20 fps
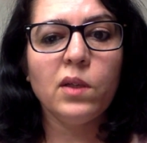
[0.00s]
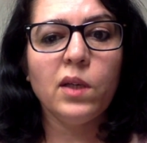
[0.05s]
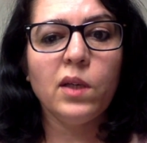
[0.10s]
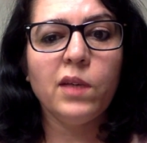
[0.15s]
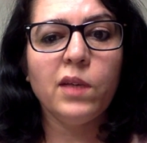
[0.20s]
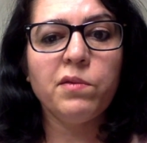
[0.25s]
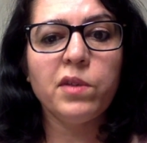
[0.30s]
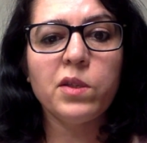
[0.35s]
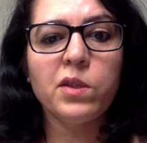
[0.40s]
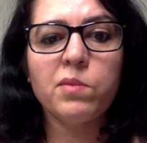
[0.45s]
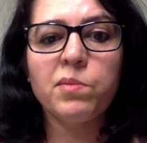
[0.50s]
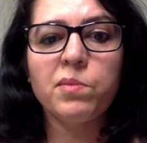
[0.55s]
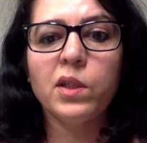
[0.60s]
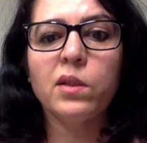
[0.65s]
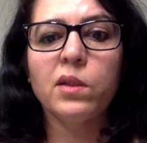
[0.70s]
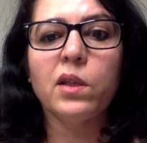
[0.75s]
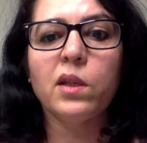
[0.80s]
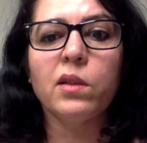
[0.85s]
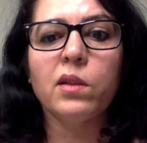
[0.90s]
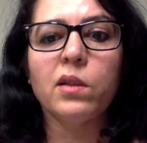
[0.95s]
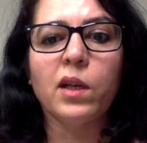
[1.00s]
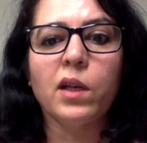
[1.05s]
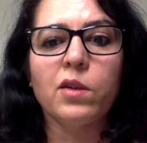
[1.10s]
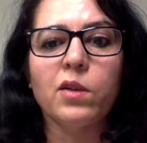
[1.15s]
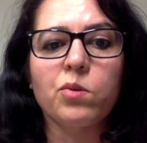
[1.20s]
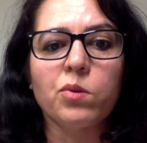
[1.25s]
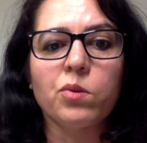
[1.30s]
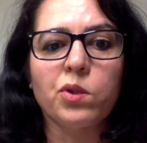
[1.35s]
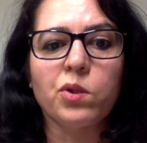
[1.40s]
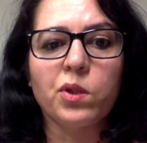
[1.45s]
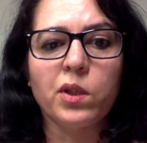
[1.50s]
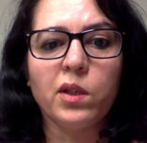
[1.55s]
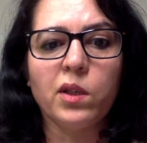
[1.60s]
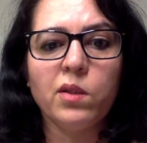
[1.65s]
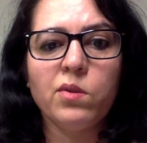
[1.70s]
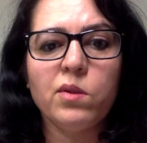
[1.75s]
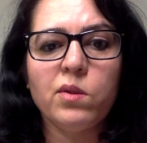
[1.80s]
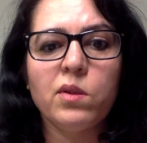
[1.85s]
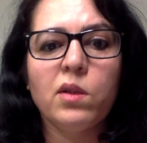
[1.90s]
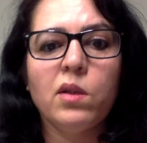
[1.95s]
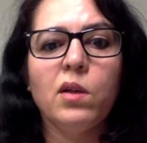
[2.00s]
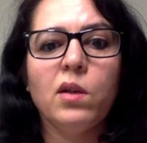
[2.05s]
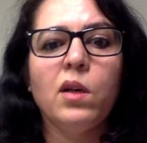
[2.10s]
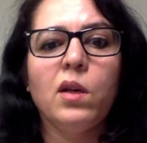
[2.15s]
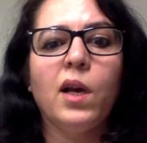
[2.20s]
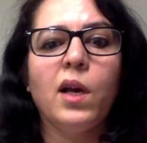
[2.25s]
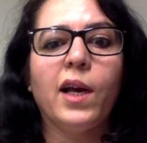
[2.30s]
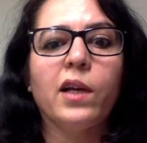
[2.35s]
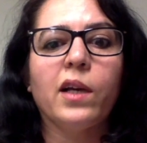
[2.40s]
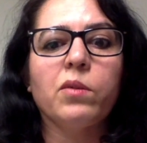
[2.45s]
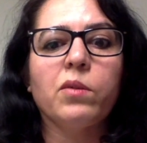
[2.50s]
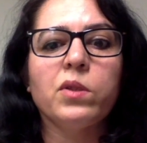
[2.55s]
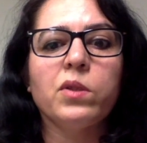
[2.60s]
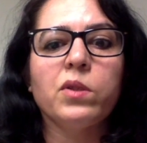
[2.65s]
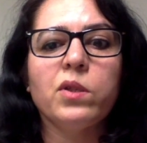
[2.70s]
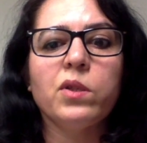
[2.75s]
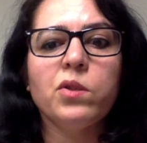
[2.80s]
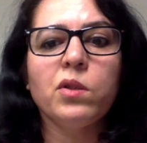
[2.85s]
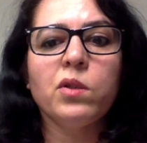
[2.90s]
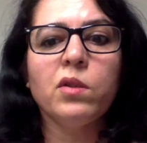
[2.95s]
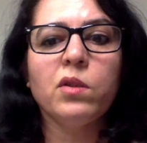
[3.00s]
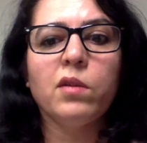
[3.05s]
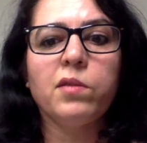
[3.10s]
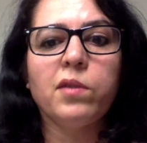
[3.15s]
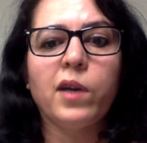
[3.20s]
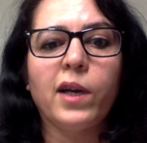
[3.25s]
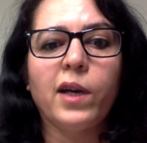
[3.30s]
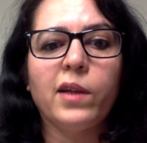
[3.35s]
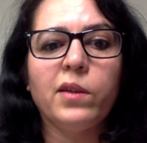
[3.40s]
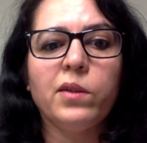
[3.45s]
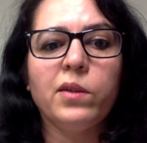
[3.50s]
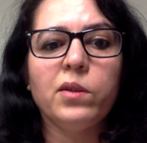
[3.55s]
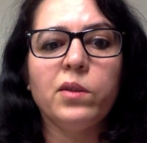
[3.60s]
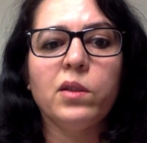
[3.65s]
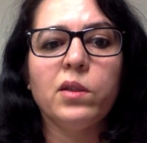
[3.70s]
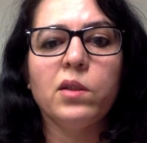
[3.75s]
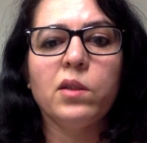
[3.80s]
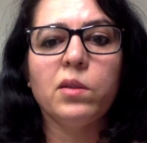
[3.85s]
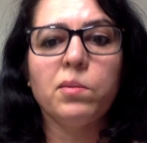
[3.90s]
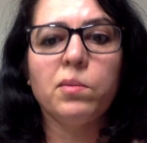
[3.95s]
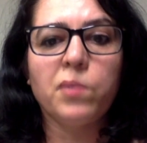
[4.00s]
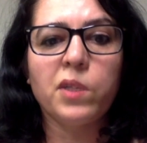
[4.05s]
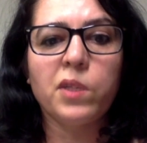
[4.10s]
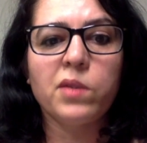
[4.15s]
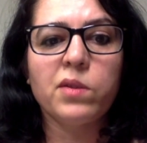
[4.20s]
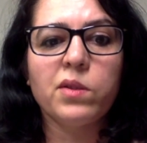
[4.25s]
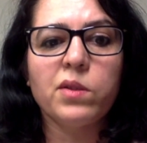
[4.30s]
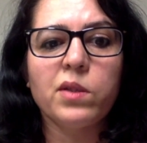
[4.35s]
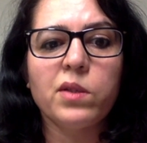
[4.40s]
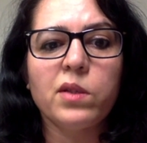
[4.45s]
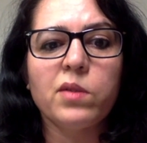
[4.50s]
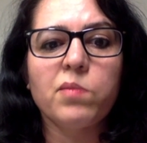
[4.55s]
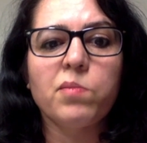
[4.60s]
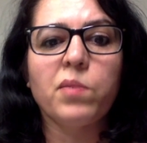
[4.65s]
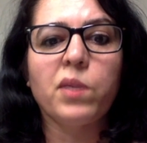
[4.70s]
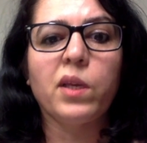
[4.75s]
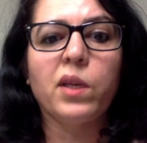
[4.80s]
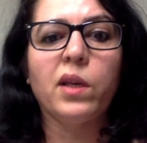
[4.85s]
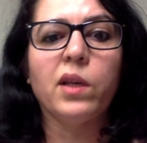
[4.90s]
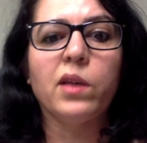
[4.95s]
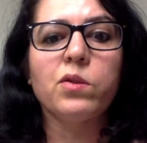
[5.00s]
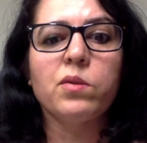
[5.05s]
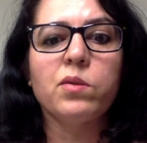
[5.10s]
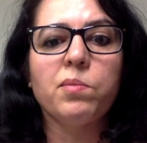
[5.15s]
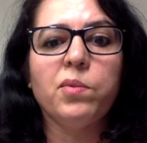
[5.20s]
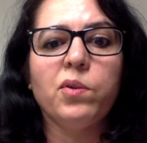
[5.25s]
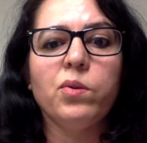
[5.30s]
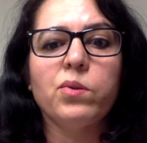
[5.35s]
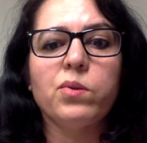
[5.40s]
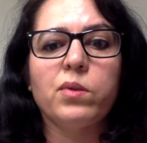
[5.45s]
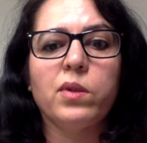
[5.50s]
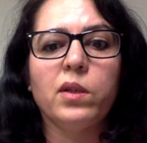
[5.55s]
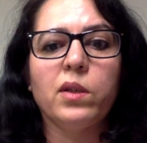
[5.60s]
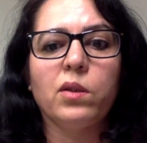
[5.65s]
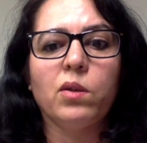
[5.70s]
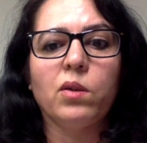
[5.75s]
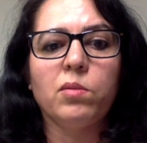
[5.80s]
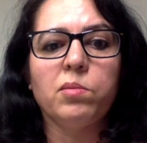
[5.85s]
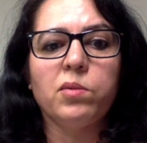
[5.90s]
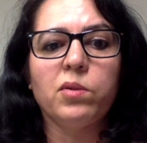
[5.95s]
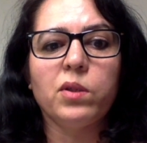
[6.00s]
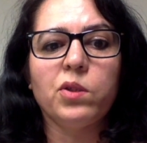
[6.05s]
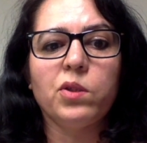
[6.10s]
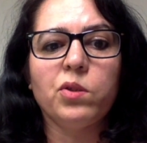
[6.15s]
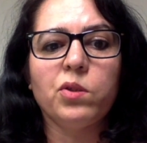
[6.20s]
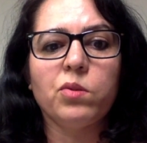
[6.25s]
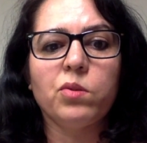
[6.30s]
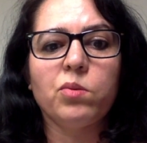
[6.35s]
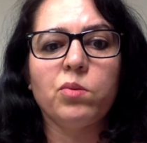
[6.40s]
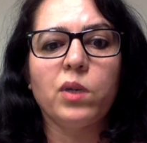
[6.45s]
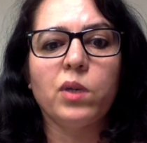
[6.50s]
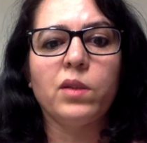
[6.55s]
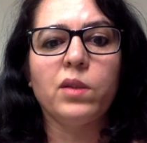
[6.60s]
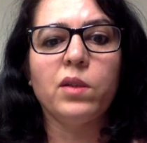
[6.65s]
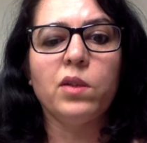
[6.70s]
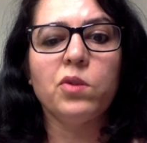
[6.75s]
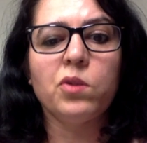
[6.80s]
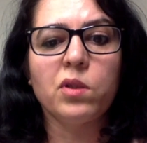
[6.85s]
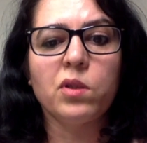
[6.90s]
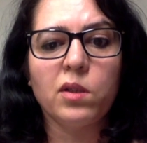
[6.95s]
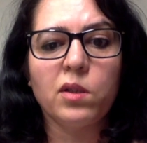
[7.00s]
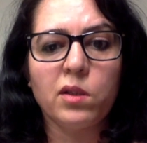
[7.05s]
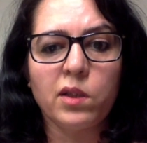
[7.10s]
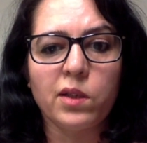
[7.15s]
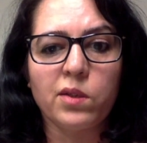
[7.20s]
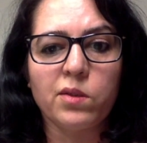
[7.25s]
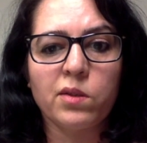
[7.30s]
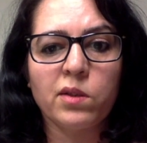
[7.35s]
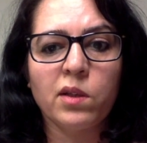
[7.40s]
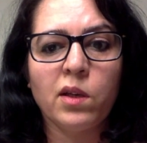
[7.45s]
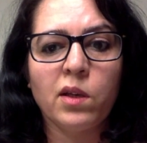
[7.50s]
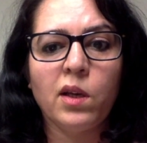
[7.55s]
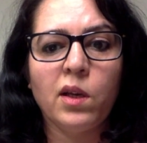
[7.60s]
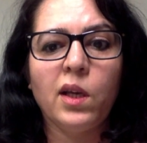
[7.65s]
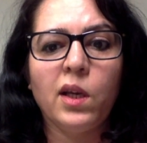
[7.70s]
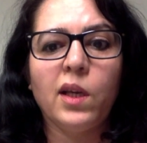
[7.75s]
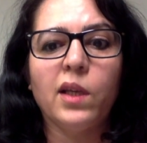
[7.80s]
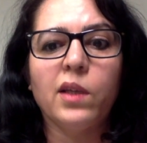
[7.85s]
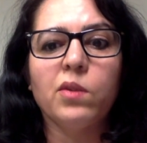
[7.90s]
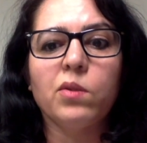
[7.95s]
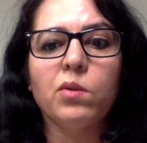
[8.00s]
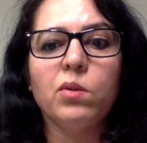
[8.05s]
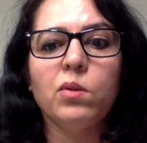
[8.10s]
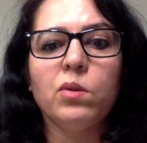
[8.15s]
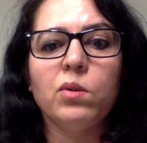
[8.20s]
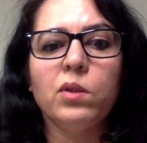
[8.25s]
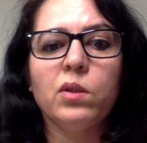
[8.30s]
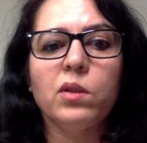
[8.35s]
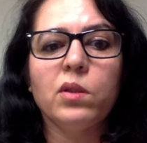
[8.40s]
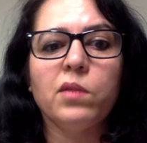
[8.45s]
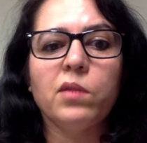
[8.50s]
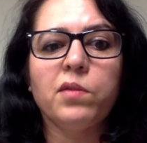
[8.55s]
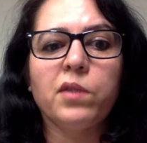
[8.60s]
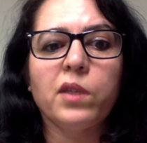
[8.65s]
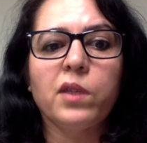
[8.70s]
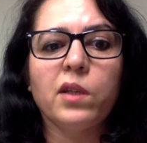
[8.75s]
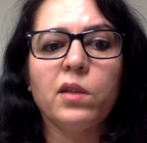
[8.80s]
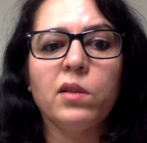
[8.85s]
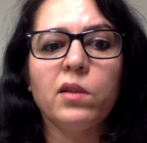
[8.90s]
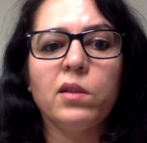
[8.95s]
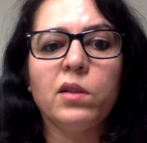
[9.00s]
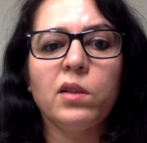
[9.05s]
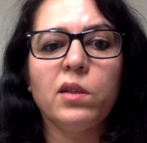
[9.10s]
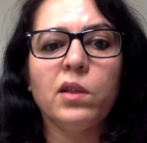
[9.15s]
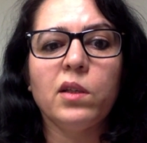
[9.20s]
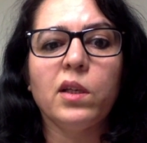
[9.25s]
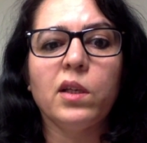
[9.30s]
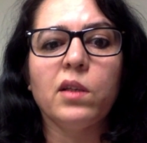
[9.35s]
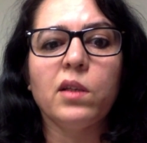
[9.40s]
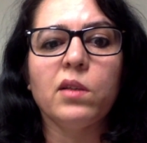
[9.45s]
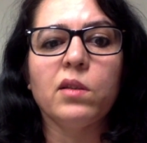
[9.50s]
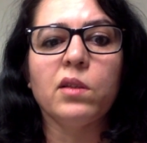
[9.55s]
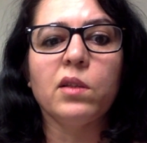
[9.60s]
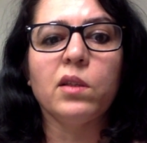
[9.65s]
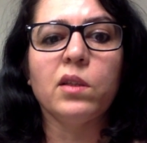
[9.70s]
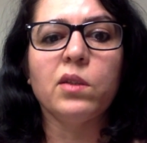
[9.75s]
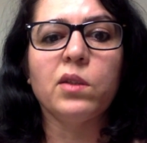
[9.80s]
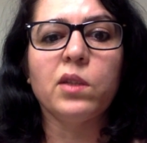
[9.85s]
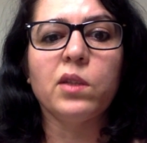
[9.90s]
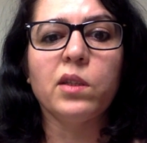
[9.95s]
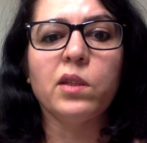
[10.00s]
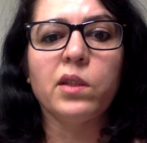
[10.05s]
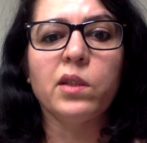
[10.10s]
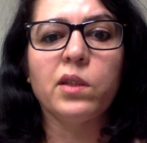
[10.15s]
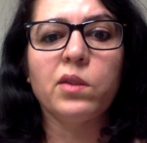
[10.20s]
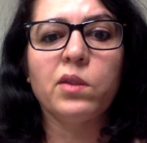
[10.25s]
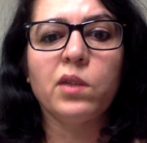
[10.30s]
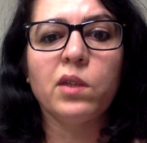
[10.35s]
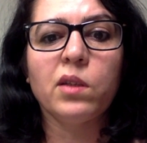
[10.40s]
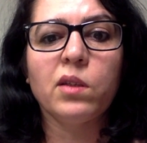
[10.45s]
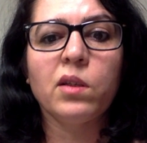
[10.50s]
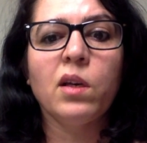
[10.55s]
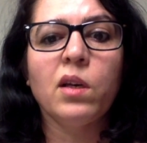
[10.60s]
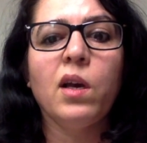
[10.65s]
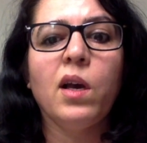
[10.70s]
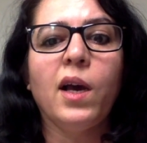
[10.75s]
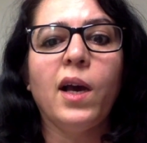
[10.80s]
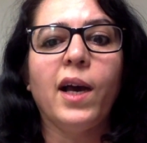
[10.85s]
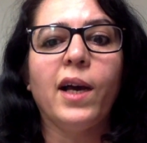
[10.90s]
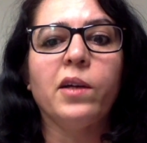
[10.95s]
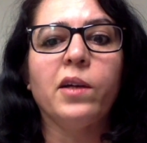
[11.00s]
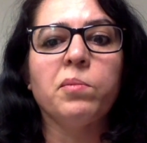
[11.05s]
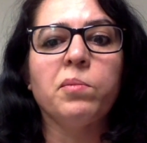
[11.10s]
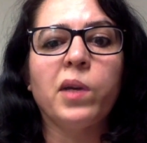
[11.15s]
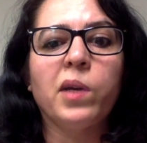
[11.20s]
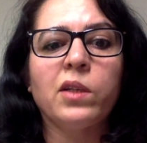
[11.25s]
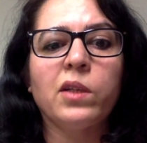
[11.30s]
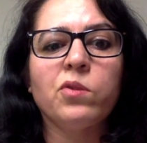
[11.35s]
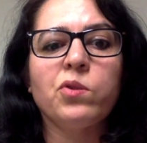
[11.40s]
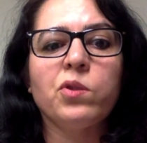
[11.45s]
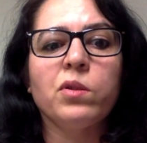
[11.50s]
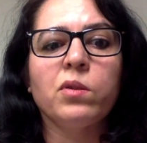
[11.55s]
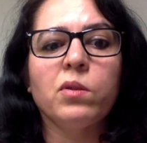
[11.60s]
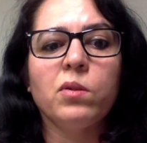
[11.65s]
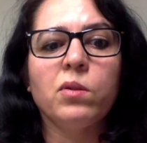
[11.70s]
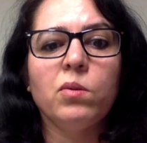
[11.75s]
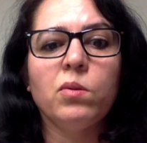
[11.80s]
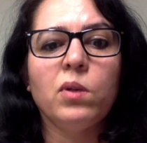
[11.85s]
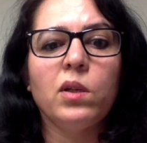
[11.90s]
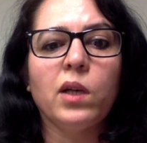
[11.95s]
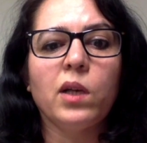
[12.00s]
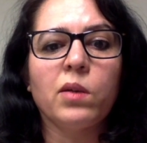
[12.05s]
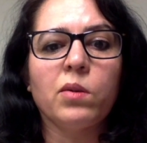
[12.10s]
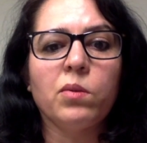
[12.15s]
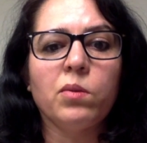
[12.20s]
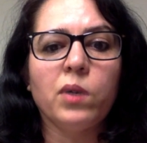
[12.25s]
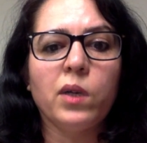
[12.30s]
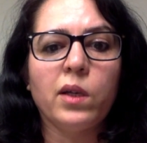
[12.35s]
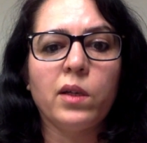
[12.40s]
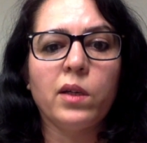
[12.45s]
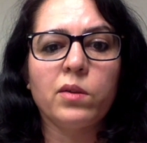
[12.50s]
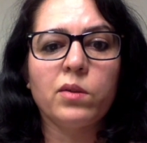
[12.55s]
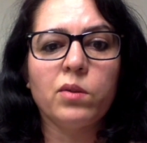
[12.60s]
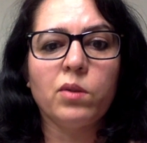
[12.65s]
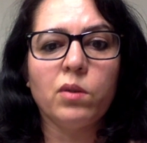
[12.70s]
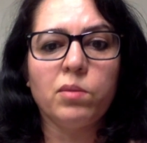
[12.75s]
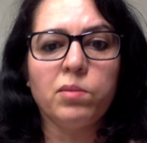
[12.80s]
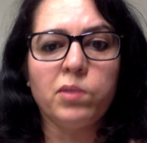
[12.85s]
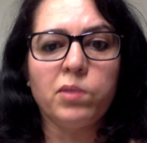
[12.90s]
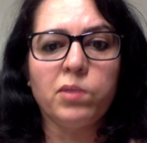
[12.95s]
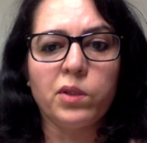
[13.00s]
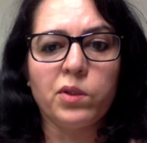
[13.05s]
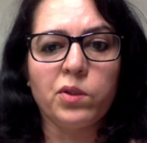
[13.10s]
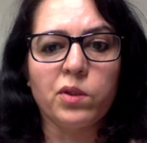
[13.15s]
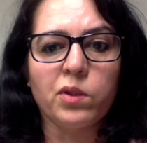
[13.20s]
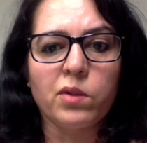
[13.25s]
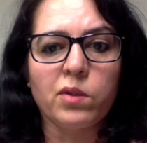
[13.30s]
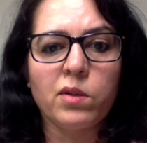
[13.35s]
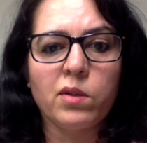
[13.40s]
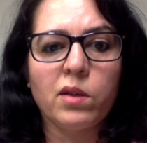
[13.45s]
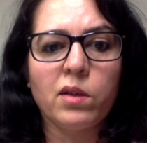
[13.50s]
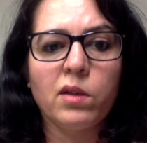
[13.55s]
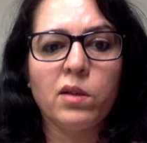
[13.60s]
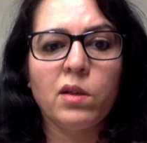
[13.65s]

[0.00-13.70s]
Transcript: investment in associates. Acquisition of other businesses may expose the corporation to additional risk, including difficulty in integrating and managing newly acquired operations,